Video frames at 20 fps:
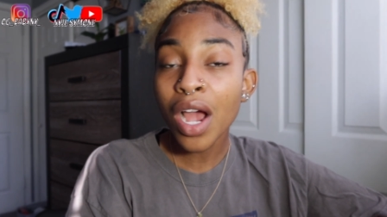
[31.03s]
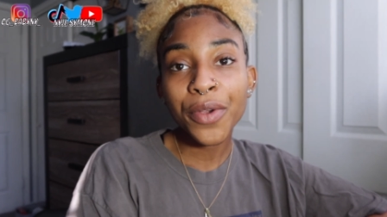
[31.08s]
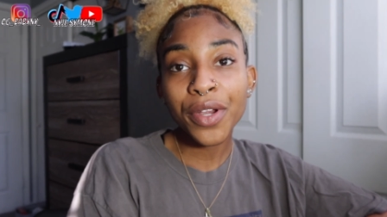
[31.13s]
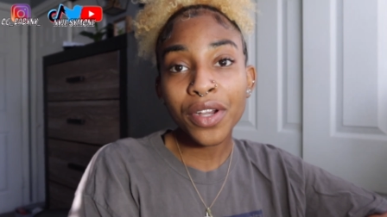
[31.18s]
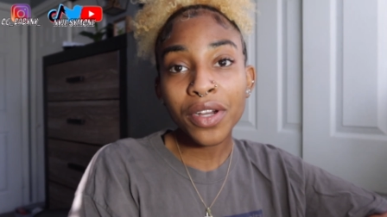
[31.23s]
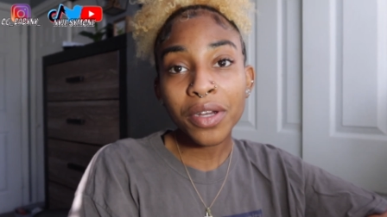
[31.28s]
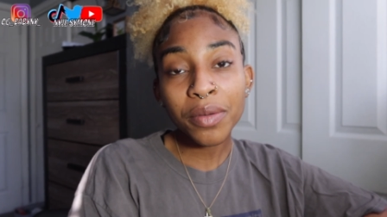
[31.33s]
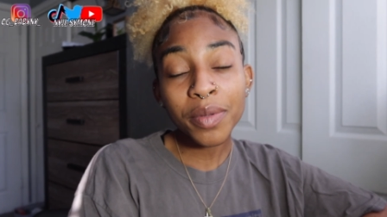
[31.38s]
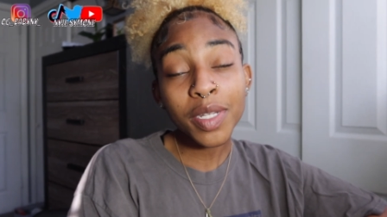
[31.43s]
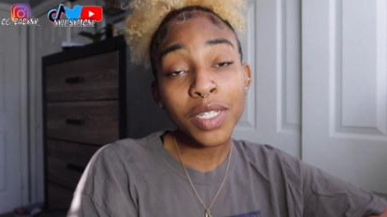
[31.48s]
we're
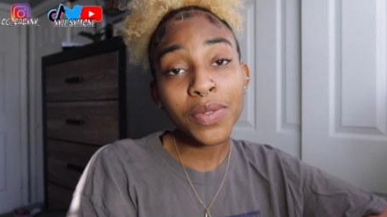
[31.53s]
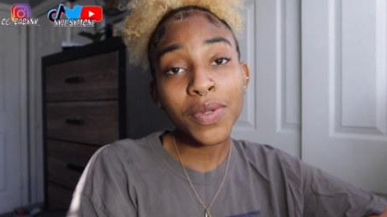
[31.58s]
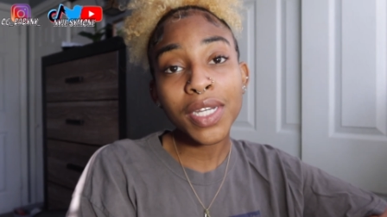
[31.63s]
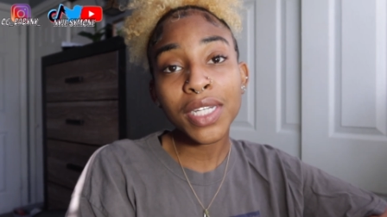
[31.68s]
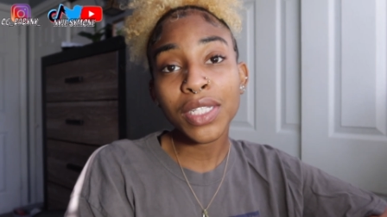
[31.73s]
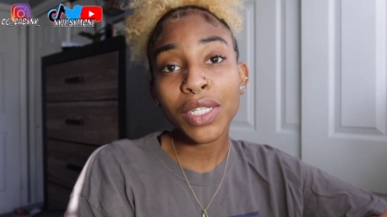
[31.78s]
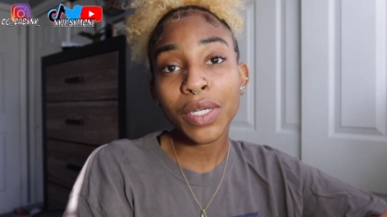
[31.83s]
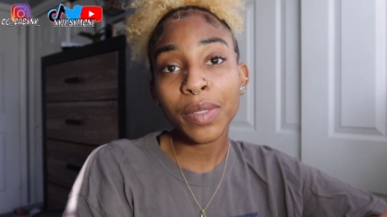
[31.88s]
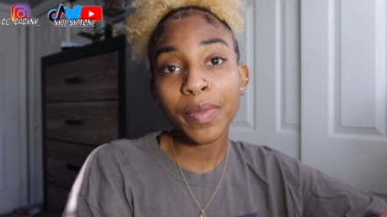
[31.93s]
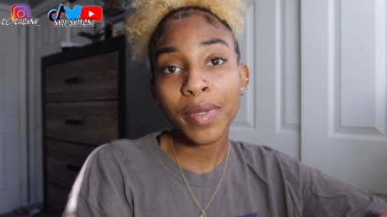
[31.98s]
going to be doing a
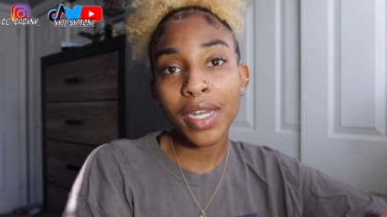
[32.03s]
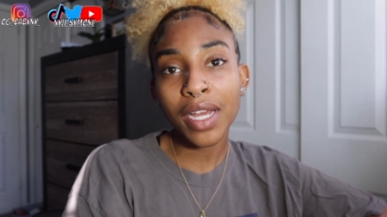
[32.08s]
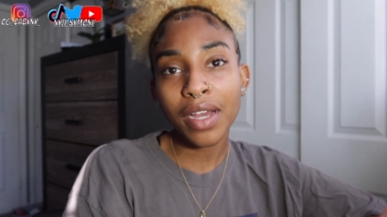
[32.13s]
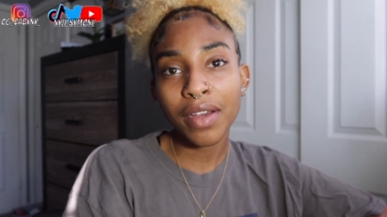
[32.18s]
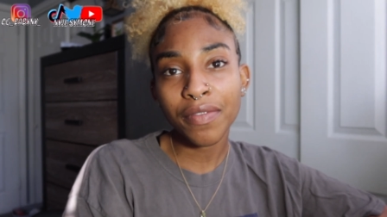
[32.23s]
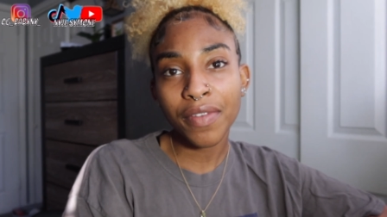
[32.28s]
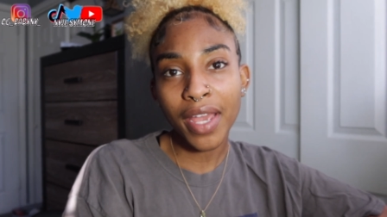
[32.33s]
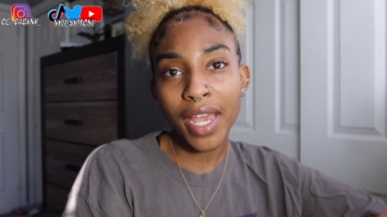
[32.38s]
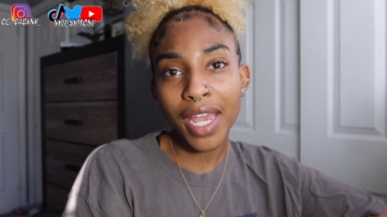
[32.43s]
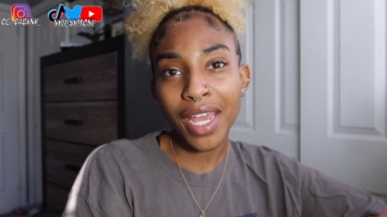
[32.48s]
little bit
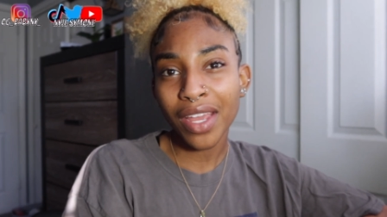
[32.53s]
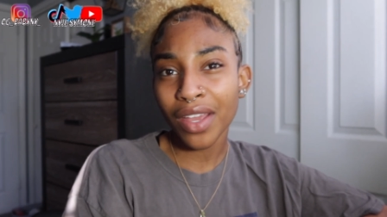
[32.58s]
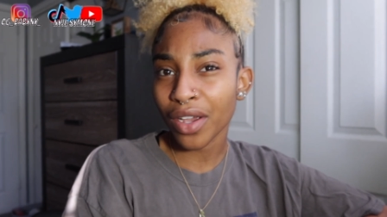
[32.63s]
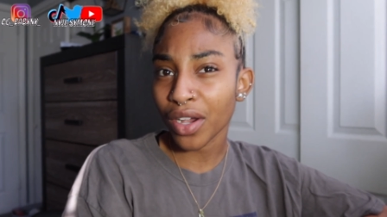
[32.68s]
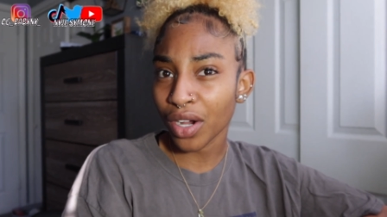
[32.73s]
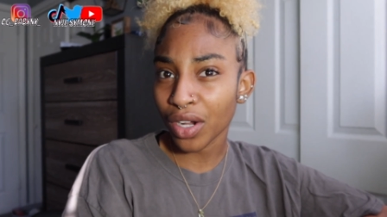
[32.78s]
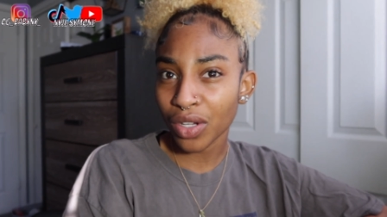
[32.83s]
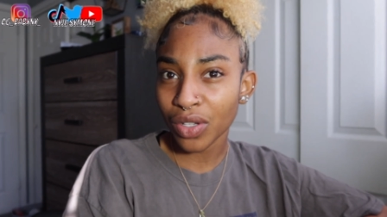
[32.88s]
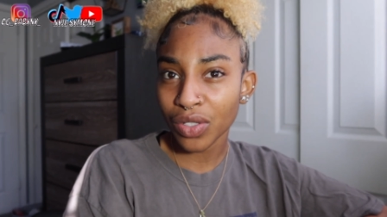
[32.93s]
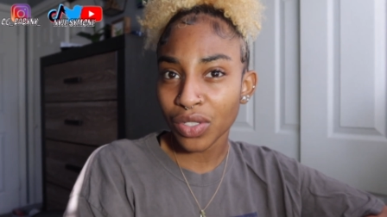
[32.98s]
of a
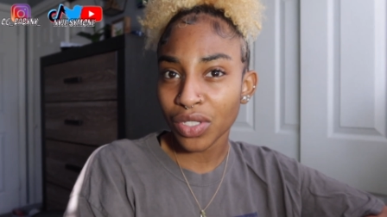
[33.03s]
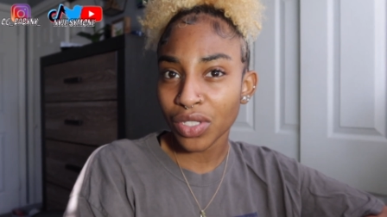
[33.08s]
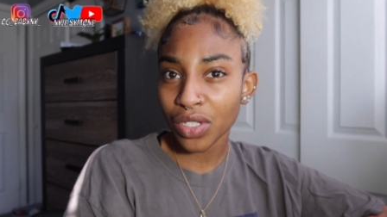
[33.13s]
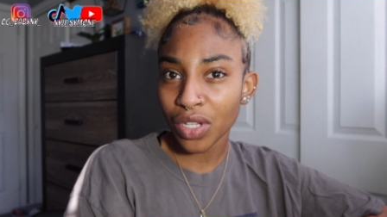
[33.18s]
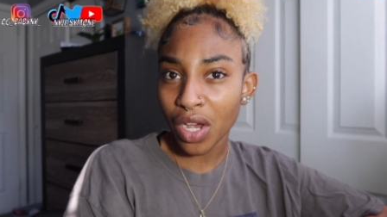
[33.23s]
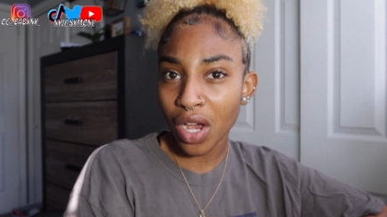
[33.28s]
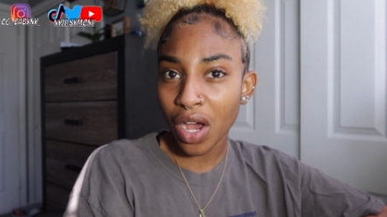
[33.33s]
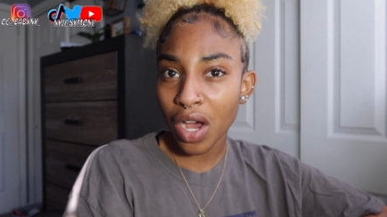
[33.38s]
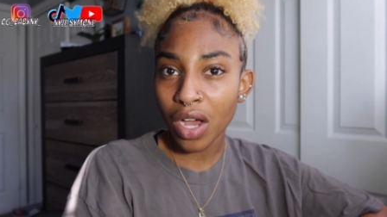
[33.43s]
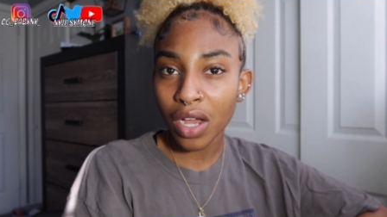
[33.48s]
girls
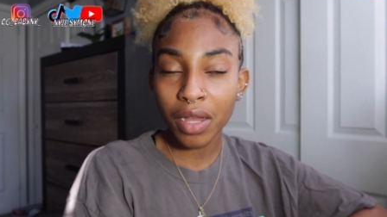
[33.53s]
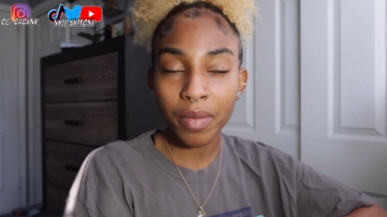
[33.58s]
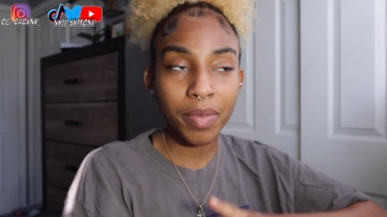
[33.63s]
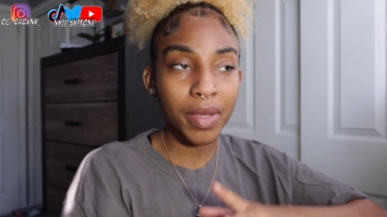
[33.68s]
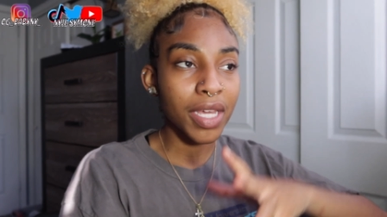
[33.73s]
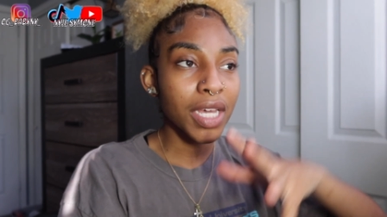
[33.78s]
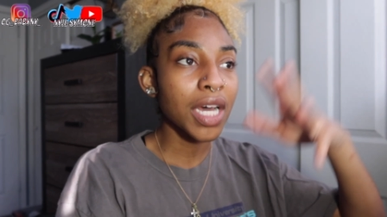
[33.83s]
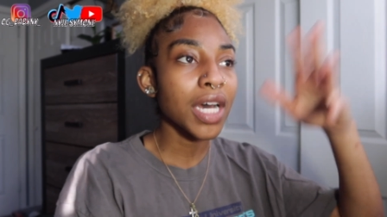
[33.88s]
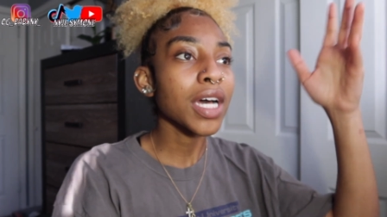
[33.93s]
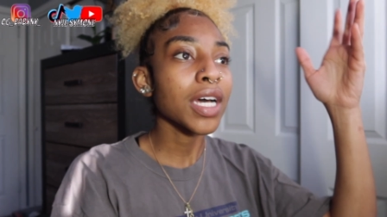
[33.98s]
talk,
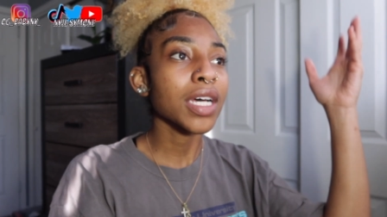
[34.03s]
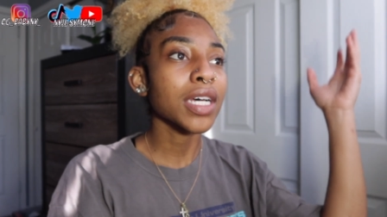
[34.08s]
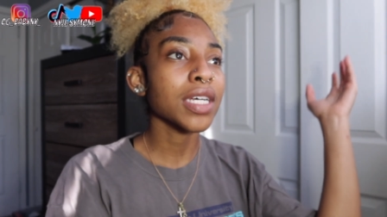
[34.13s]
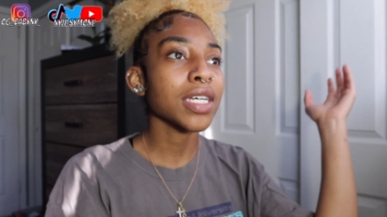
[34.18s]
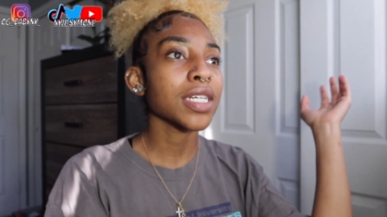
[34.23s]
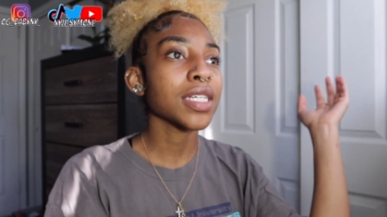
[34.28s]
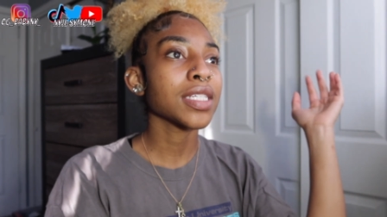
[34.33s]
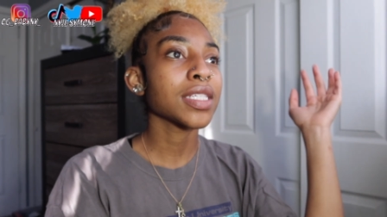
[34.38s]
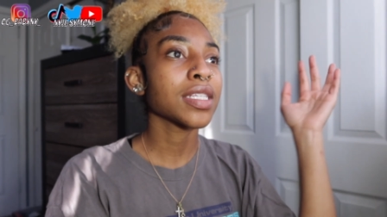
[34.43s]
because